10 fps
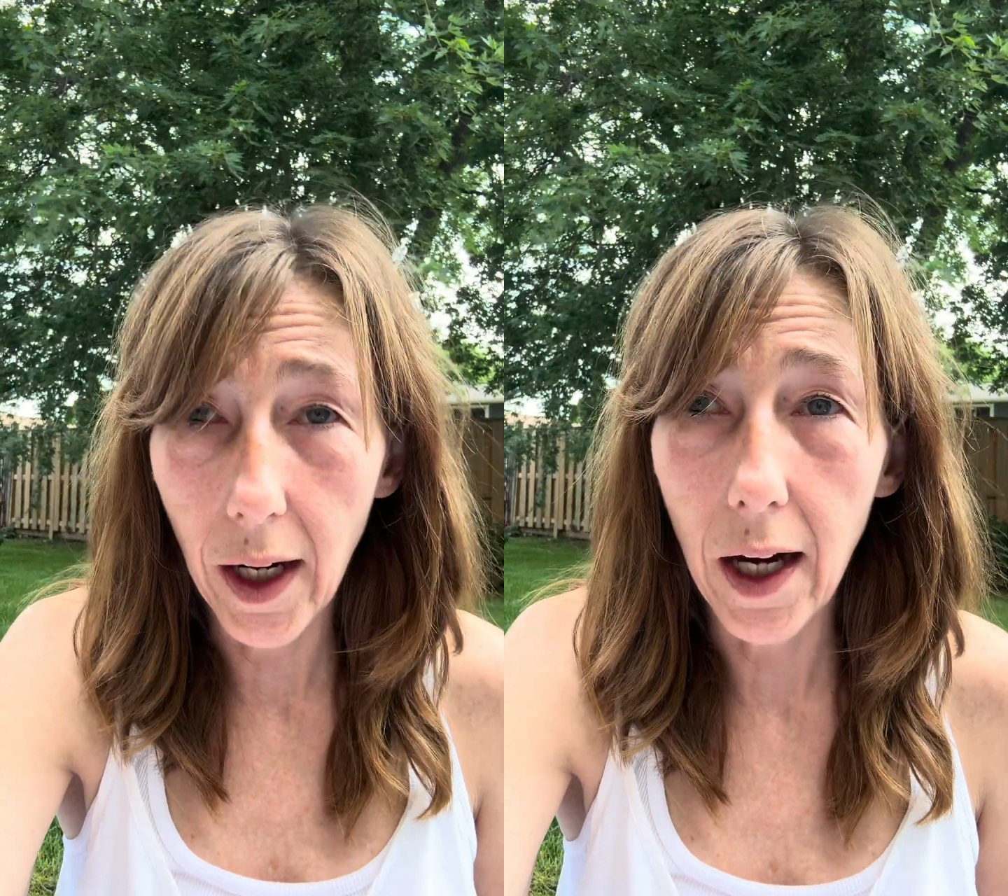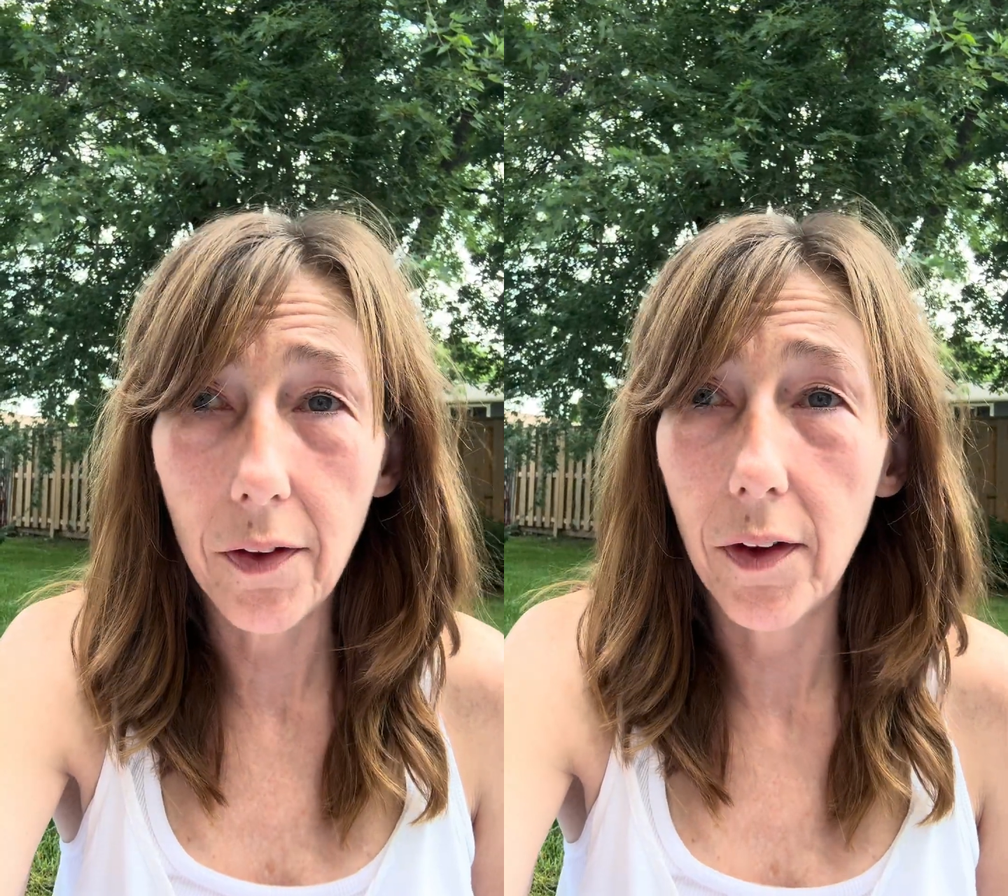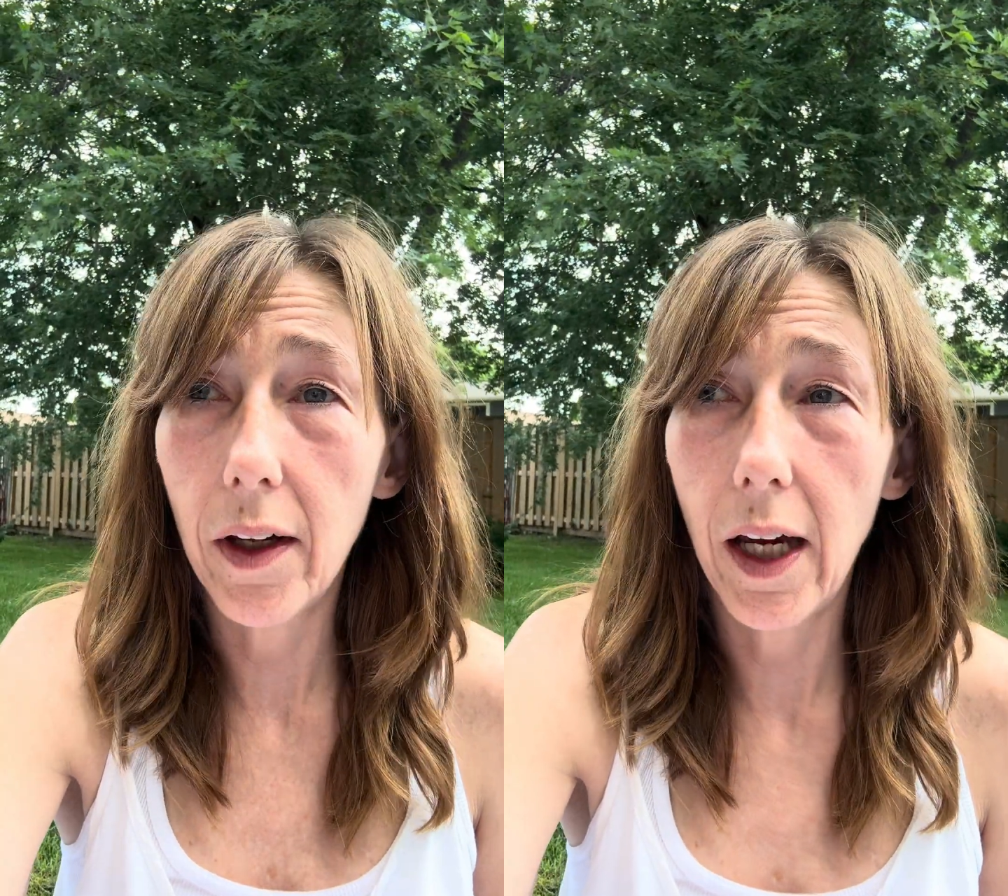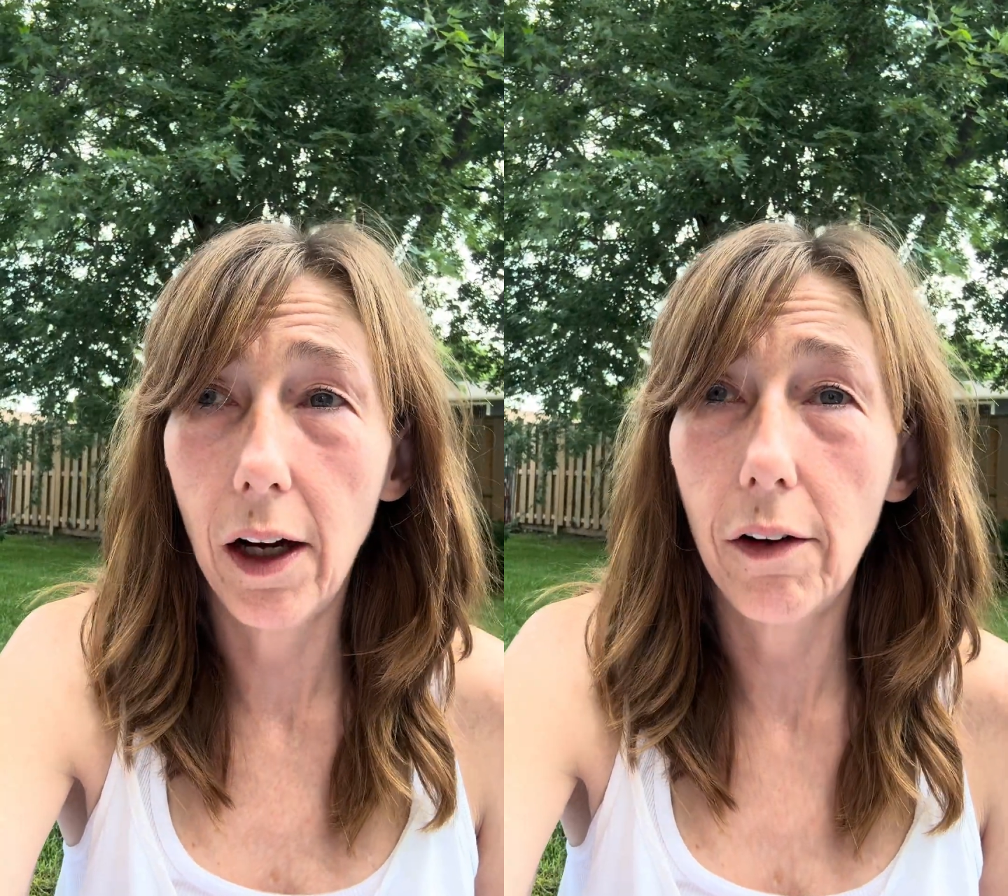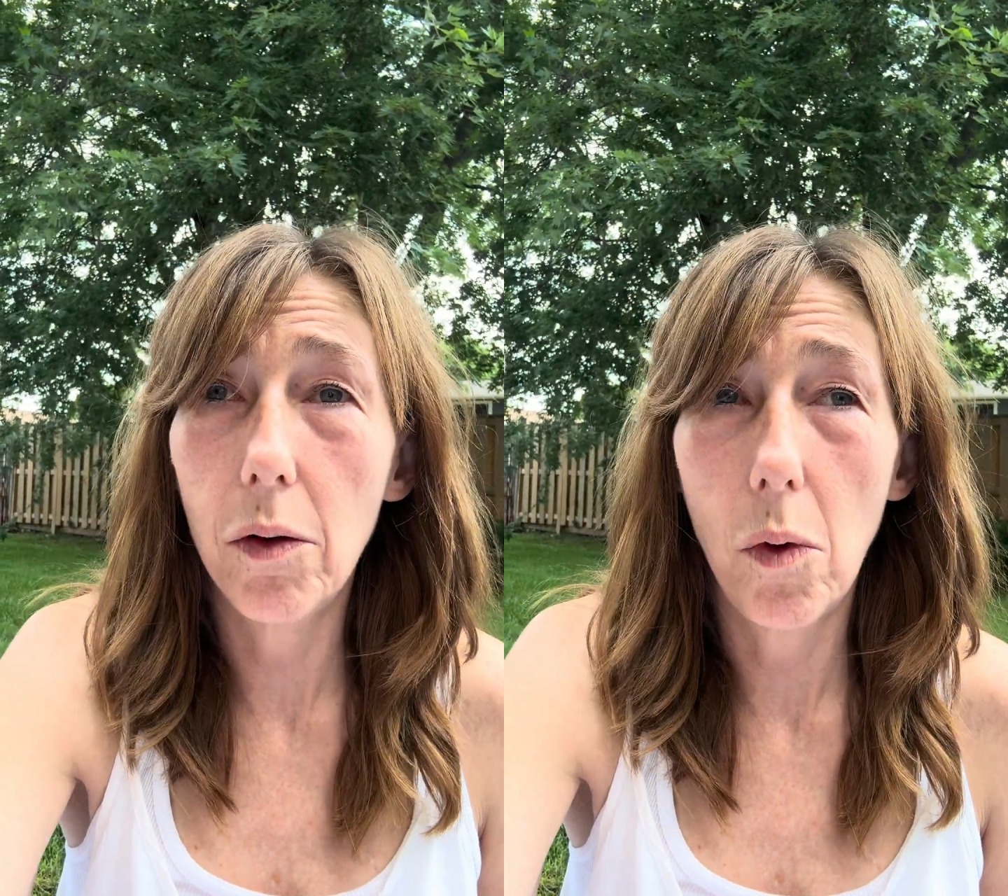I think
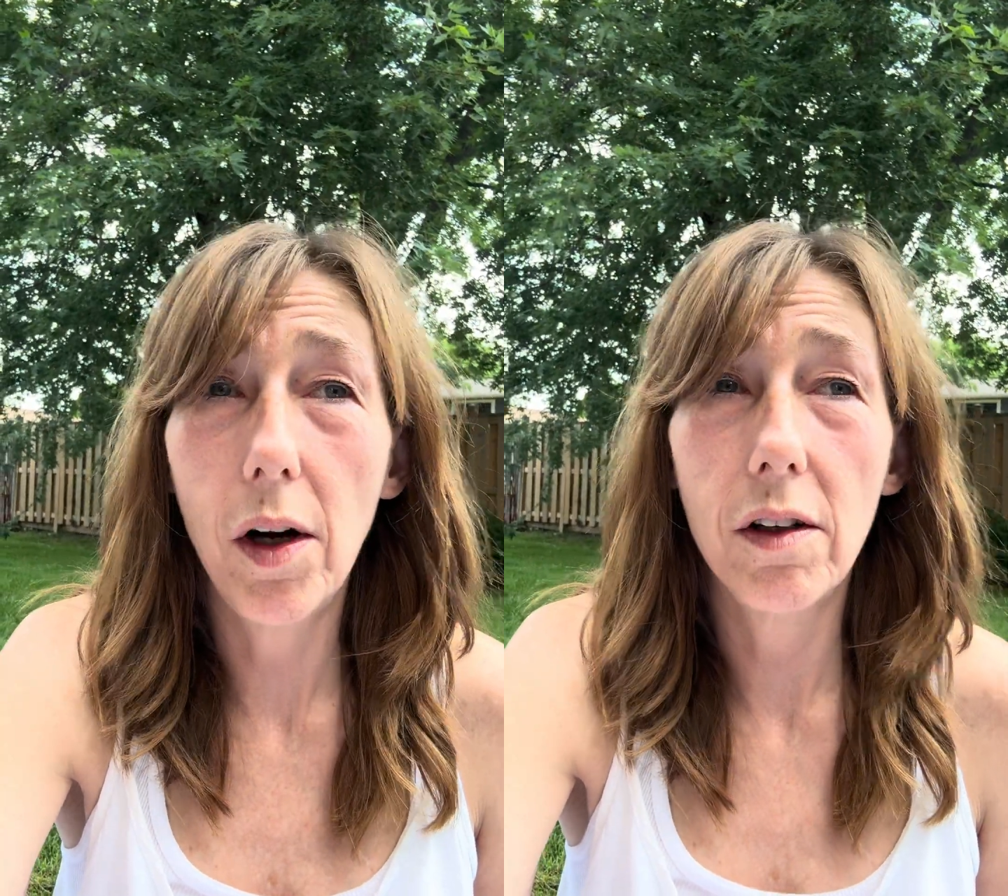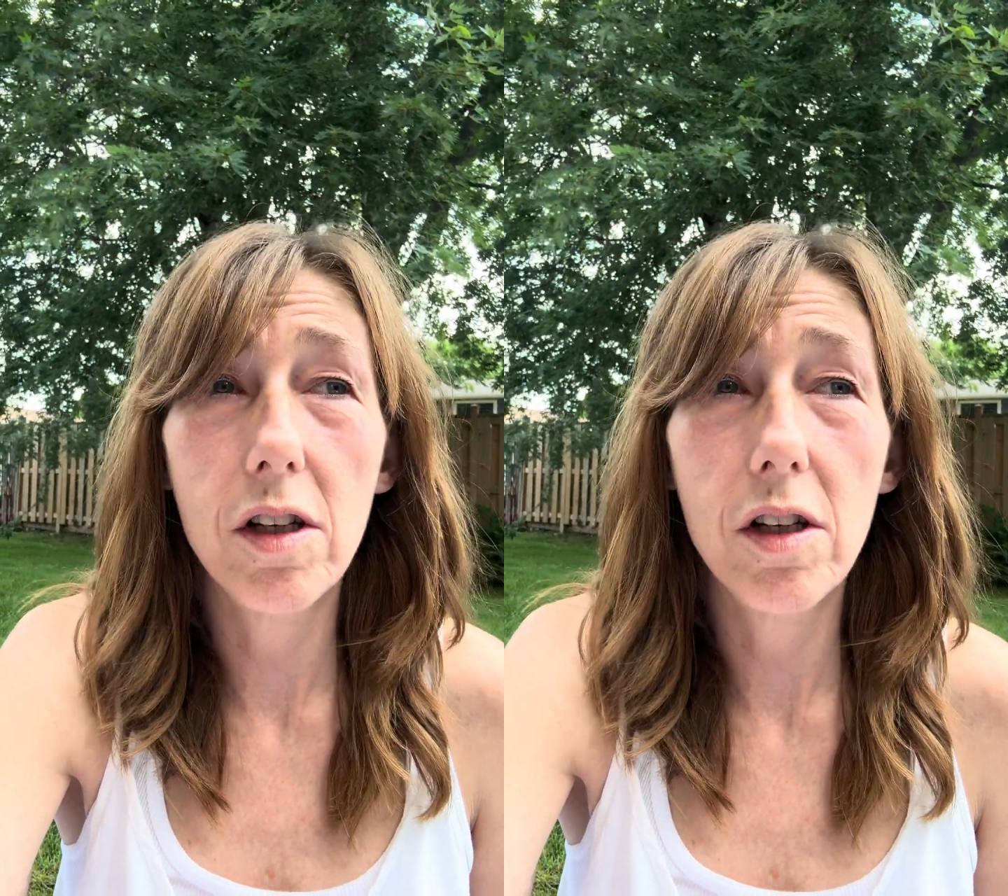Harry wanted